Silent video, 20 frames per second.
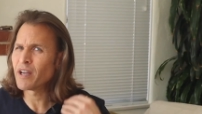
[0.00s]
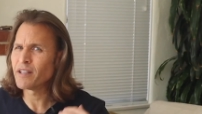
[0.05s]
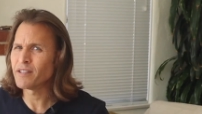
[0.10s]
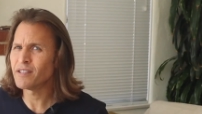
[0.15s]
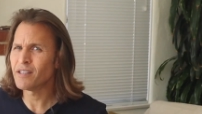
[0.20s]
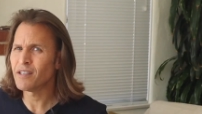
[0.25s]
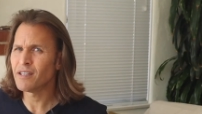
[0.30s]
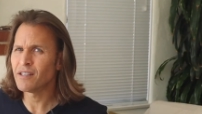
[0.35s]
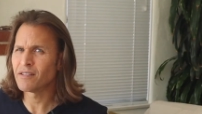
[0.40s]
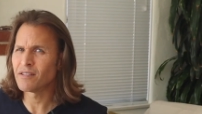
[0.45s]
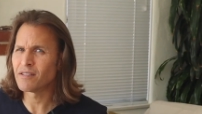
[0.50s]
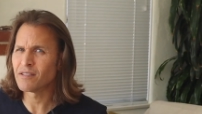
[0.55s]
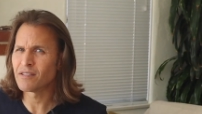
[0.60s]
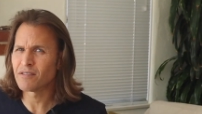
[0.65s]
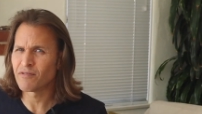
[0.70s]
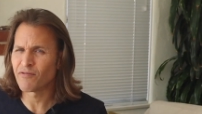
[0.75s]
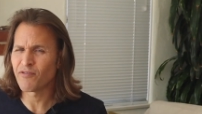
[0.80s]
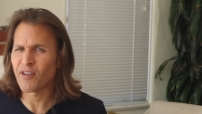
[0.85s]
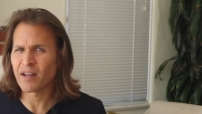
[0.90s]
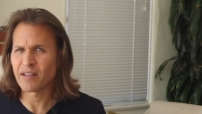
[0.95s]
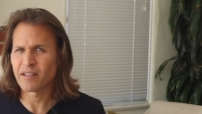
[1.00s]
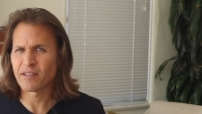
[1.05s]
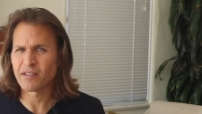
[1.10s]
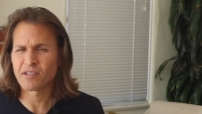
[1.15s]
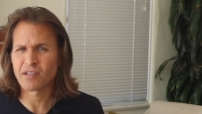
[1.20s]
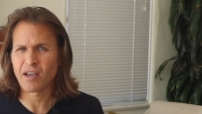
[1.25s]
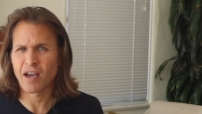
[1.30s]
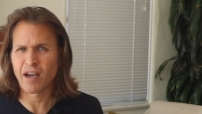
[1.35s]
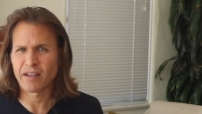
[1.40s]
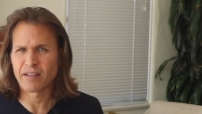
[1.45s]
I did finally
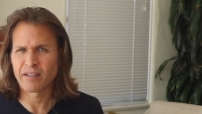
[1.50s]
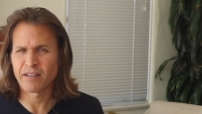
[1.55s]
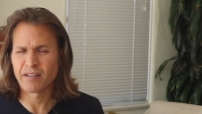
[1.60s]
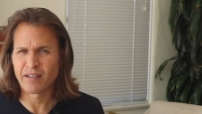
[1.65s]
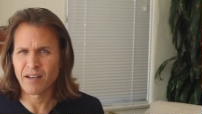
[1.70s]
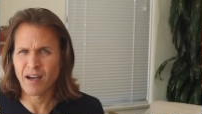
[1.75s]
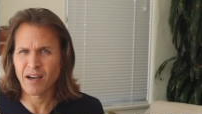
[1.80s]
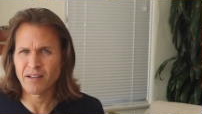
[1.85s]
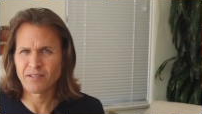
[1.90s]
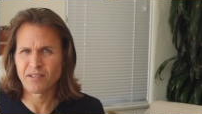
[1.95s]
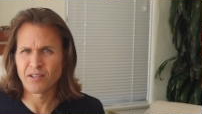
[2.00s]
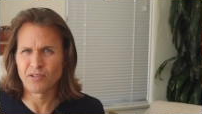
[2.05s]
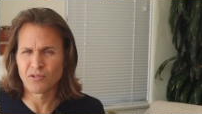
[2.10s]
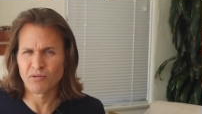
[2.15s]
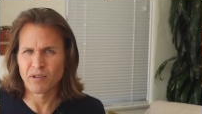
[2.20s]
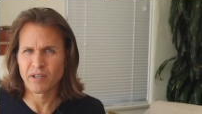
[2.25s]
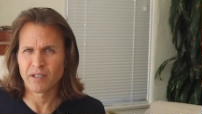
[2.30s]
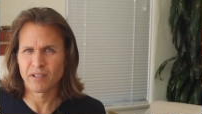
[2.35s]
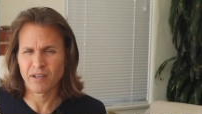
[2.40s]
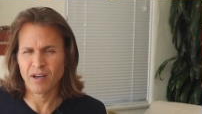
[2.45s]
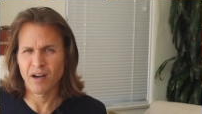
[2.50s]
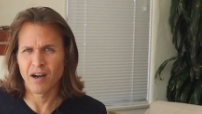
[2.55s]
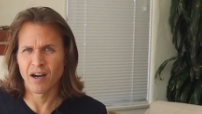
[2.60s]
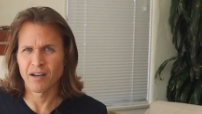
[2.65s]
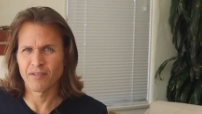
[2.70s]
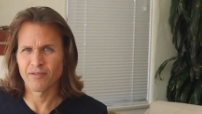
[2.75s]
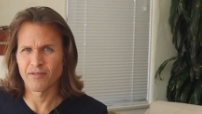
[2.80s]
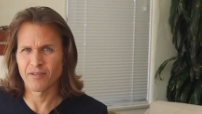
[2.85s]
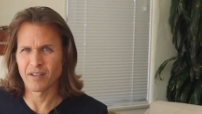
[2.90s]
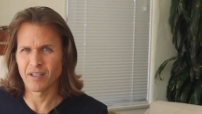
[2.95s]
decide not to drink
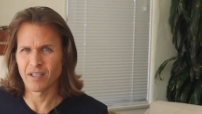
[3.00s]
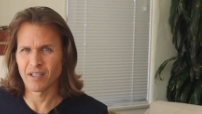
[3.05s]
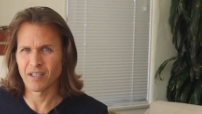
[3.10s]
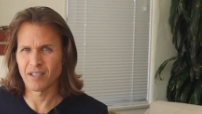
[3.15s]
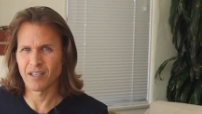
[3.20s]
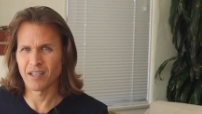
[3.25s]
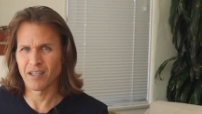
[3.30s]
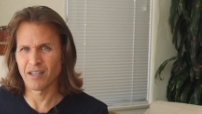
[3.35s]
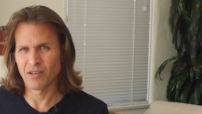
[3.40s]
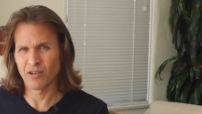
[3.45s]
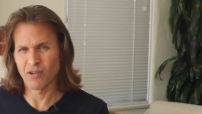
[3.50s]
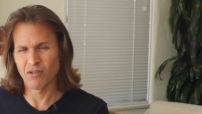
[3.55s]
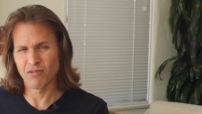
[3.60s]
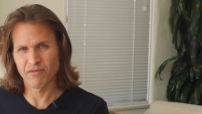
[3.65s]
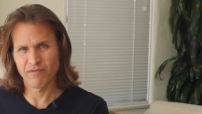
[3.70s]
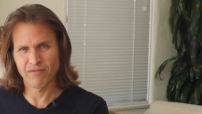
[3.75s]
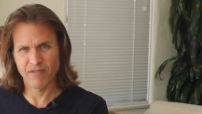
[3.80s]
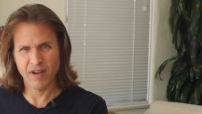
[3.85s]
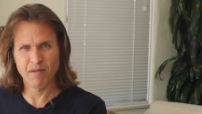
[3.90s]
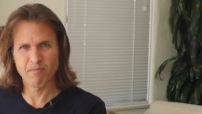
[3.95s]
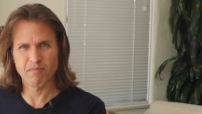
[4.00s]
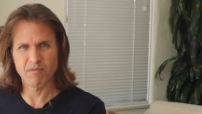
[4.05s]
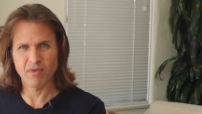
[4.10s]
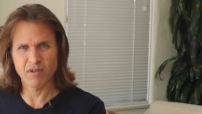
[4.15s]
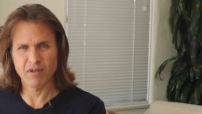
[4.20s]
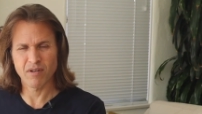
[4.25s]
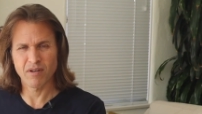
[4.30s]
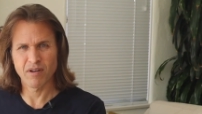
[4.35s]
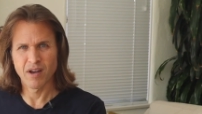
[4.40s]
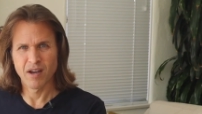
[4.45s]
coffee in
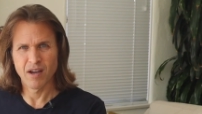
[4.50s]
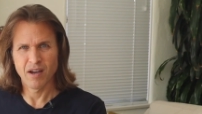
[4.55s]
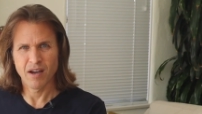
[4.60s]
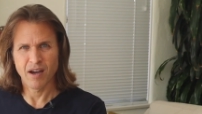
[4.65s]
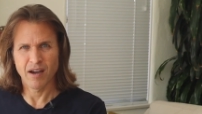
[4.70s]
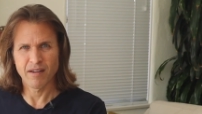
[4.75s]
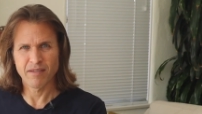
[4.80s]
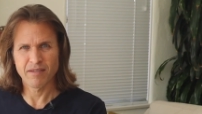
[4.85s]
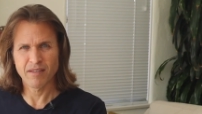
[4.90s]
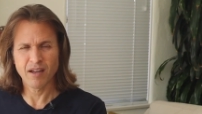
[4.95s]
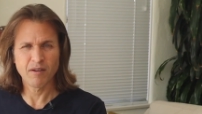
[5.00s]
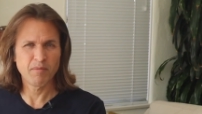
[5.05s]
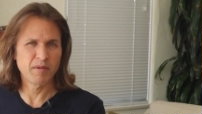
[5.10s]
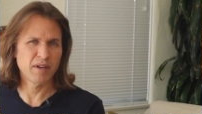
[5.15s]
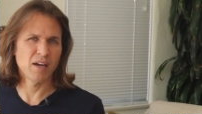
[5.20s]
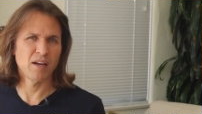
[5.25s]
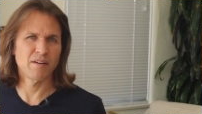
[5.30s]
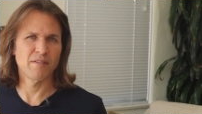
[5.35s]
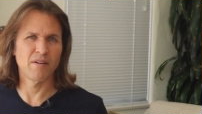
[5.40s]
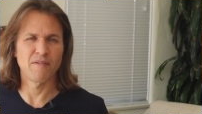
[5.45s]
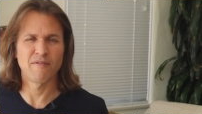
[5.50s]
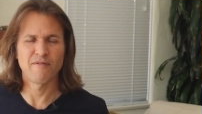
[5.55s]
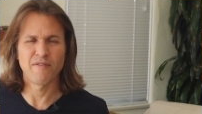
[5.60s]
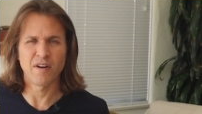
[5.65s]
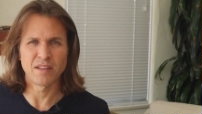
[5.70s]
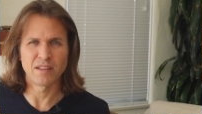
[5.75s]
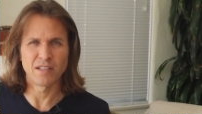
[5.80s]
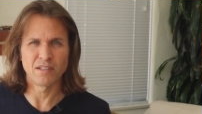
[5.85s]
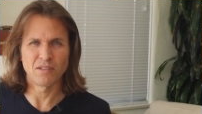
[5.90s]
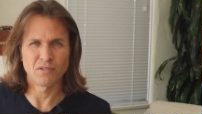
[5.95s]
November, I thought it'd be kind of a
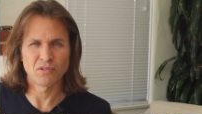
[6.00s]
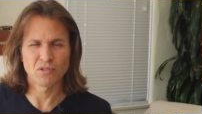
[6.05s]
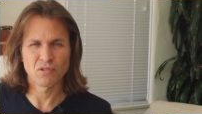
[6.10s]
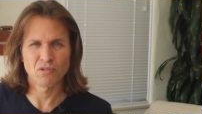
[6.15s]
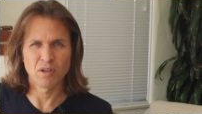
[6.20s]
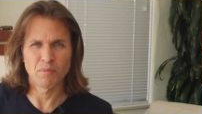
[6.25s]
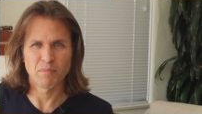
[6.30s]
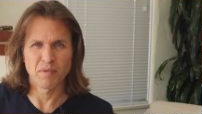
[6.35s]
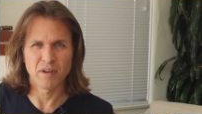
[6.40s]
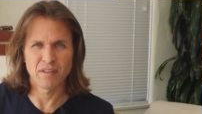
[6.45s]
fun little trip.